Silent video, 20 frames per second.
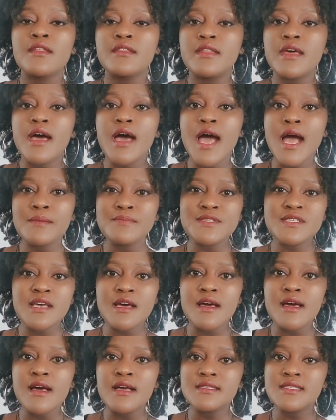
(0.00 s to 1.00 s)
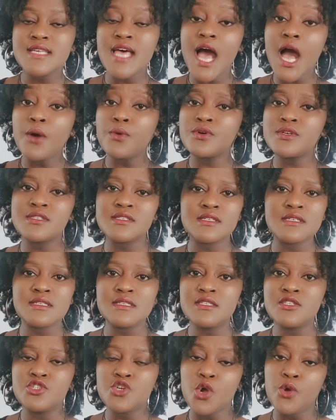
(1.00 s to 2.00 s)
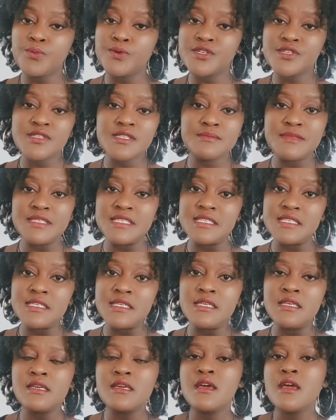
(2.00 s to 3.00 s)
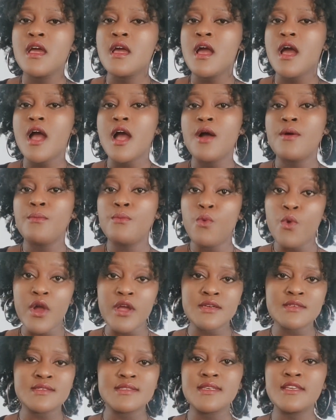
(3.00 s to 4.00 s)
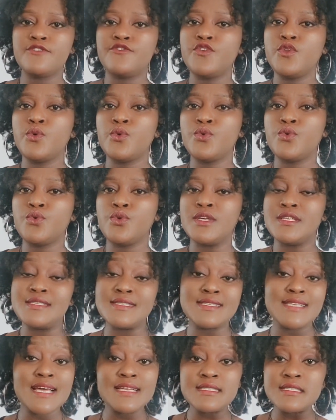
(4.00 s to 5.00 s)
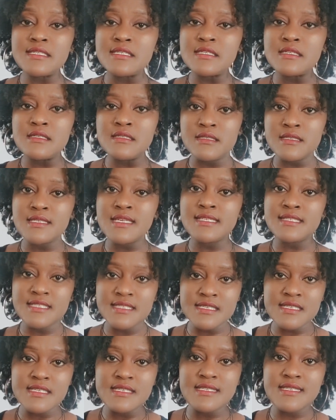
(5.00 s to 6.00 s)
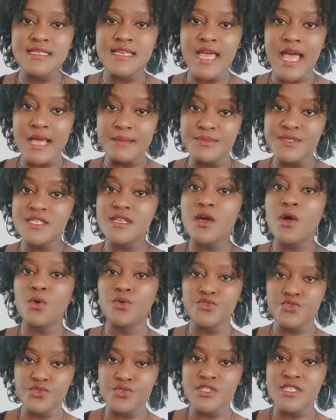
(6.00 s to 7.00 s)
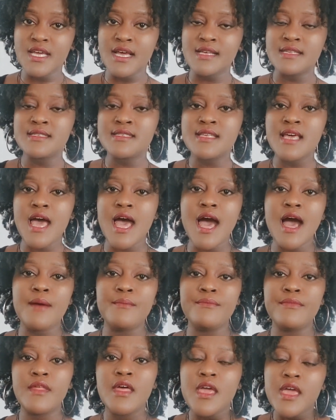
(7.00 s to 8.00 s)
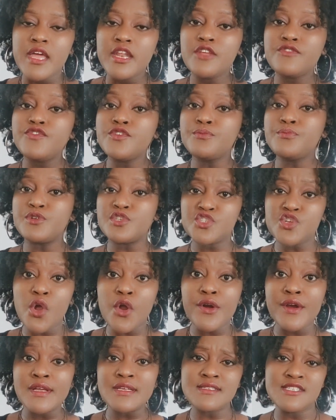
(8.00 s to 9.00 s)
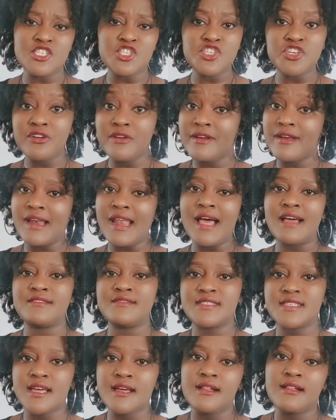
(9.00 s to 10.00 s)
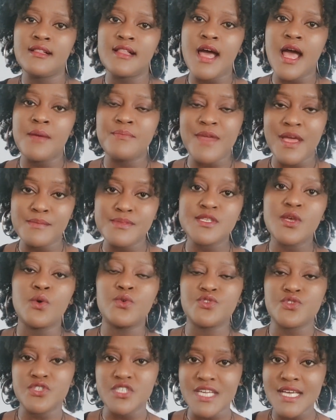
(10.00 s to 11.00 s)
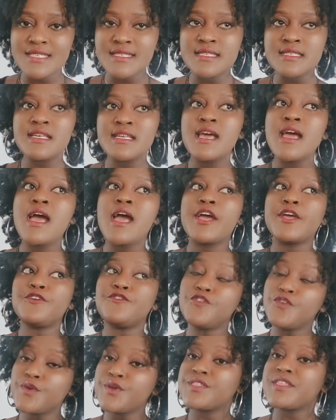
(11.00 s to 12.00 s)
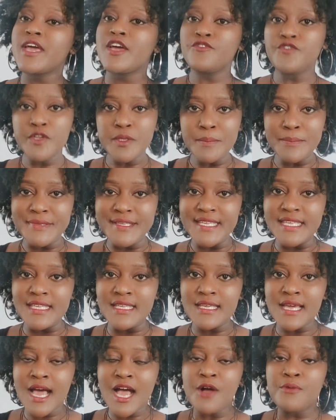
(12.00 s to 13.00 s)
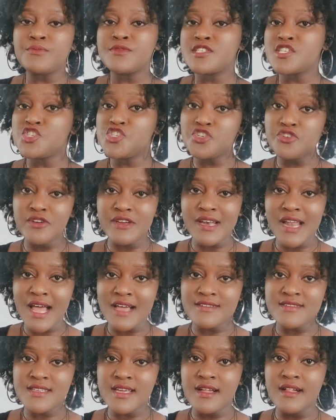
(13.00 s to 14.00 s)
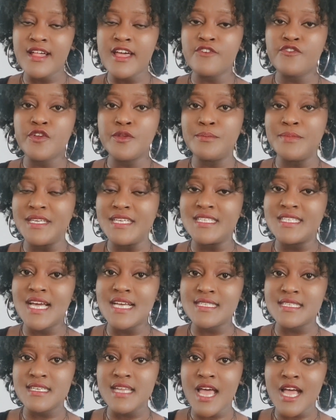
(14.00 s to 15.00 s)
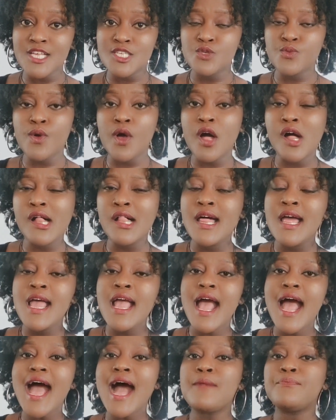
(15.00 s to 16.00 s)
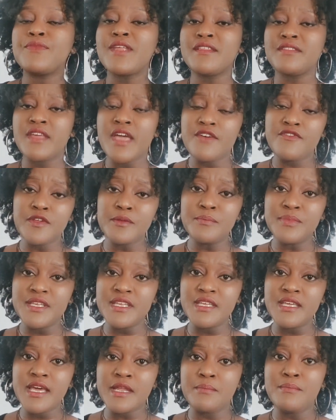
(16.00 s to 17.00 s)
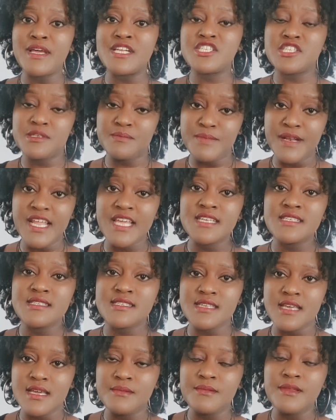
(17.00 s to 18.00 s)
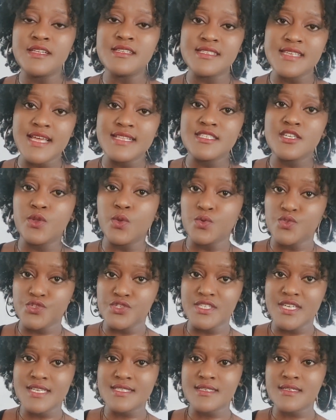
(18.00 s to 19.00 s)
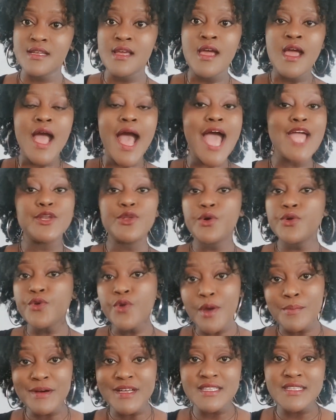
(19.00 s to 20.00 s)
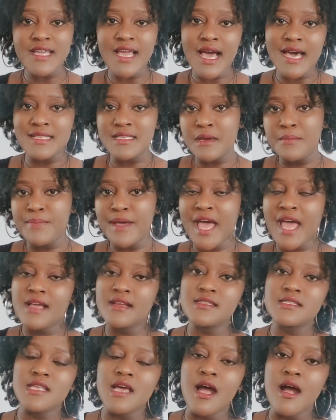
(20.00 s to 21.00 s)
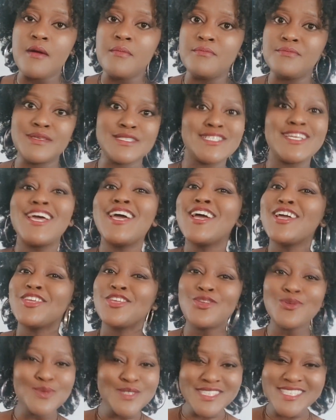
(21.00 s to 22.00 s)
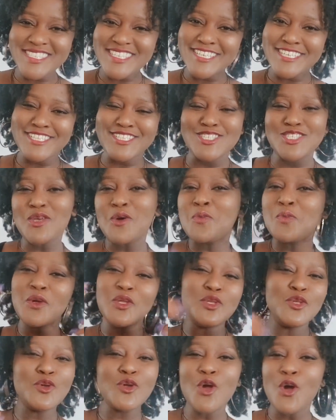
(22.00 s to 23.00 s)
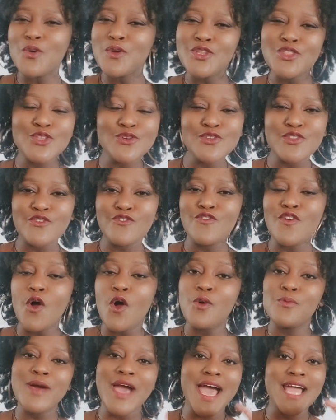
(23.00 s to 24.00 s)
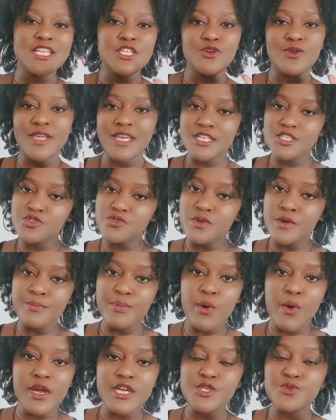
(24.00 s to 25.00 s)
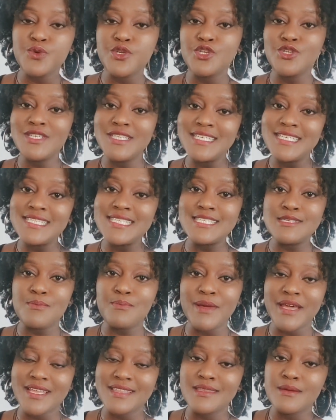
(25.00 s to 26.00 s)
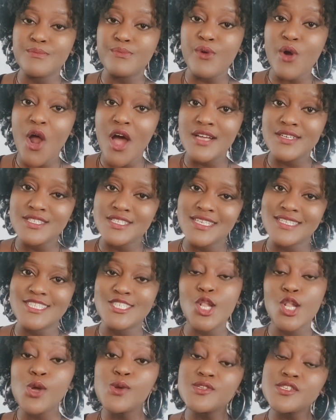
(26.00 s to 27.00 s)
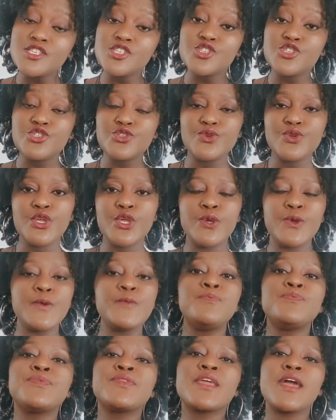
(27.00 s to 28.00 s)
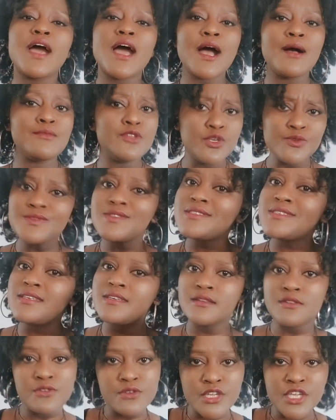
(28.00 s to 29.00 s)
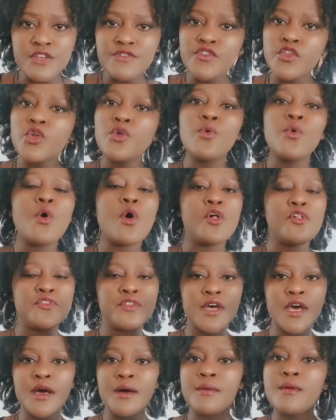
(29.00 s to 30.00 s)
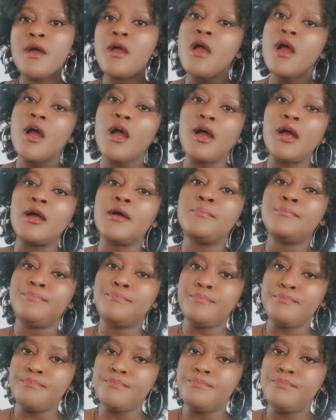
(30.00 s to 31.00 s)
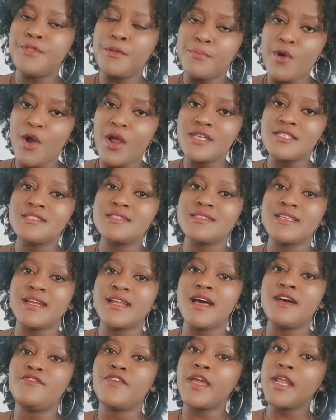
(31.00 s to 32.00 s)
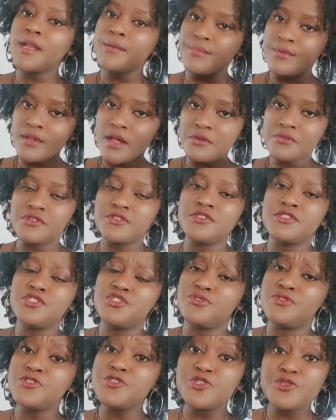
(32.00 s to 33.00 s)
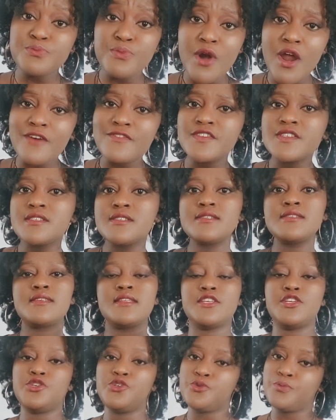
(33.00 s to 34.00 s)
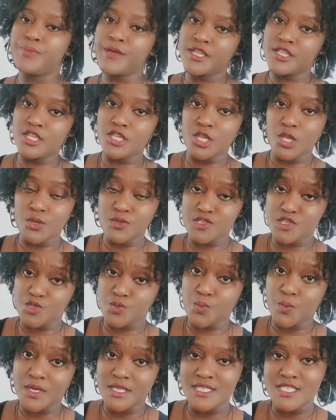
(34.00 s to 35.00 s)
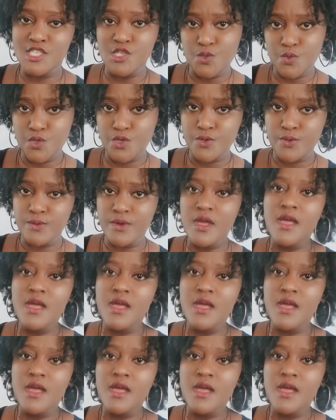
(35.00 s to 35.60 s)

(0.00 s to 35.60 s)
ABSA towers in Joburg CBD works. If you're in Sandton City, ABSA also does. And if you're Pretoria, Centurion Lifestyle, ABSA also does it. If you're with FNB, Centurion Lifestyle, FNB does it as well. And the FNB at Merchant Place in Sandton also does it. I don't know about the other banks, but you will see it. So when you're going through the form and you get to a point where you need to pick the branch that's closest to you, you'll see it'll give you all the branches that are available according to each province, and then you pick the closest one to you.